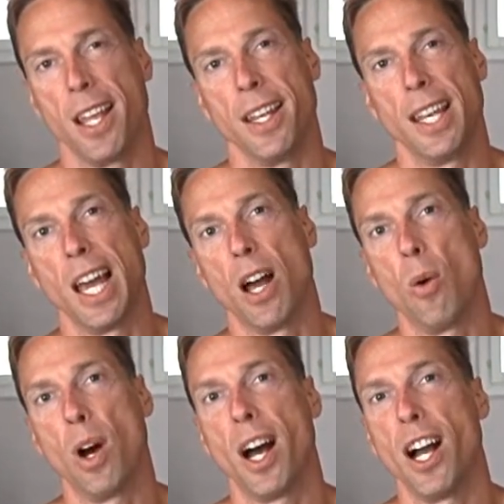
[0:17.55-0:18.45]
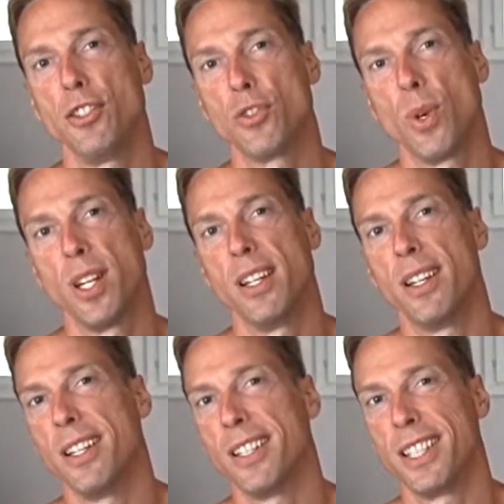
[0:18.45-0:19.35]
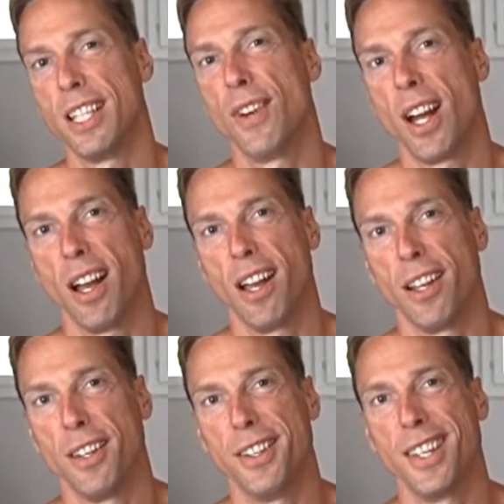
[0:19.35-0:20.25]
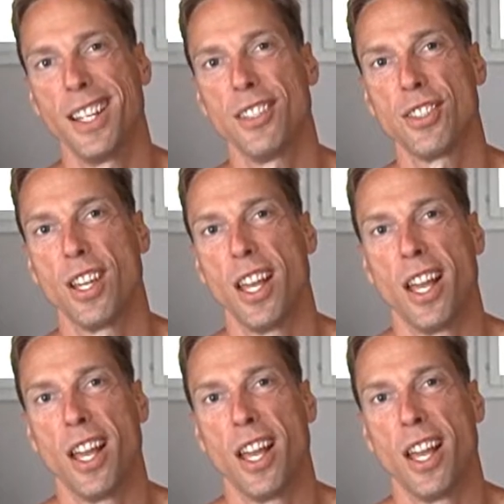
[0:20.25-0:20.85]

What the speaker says: Now, I just want to give a nice